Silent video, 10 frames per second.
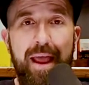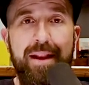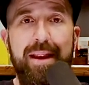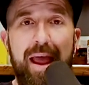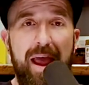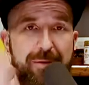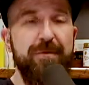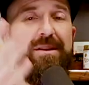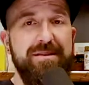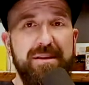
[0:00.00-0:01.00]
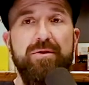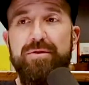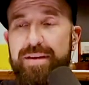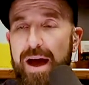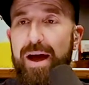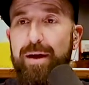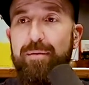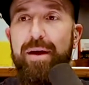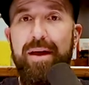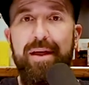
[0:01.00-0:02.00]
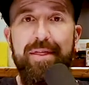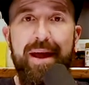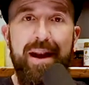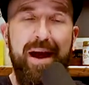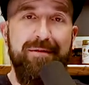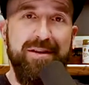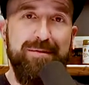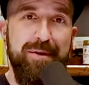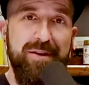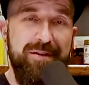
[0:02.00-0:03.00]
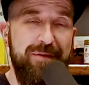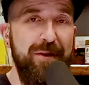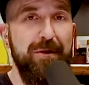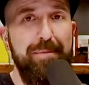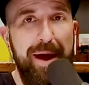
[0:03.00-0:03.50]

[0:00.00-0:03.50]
And every single time that I've experienced fear and